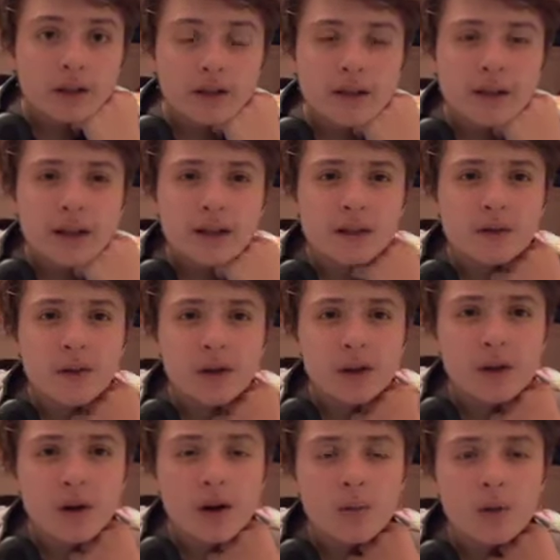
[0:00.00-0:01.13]
today's
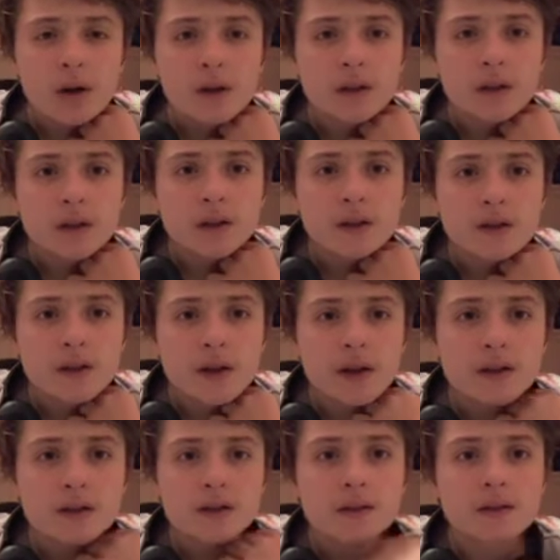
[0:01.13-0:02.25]
video I wanted to
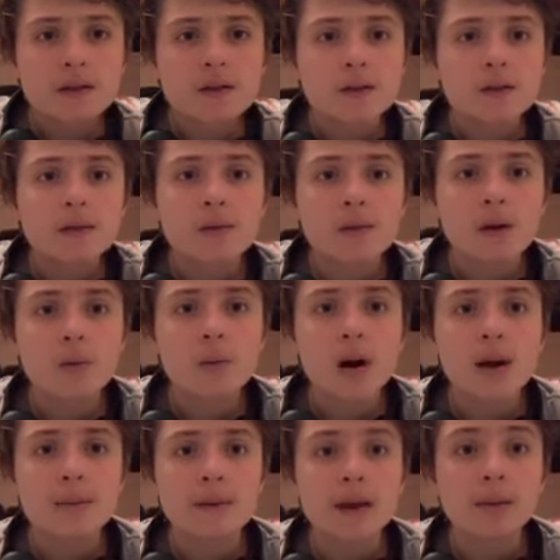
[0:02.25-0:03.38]
discuss on
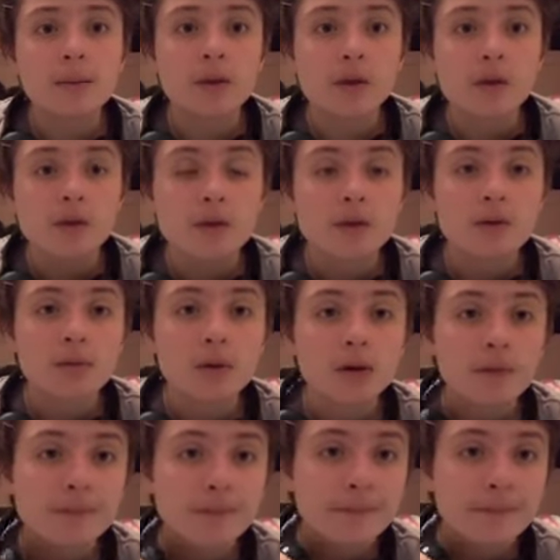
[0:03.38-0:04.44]
why I became a YouTuber.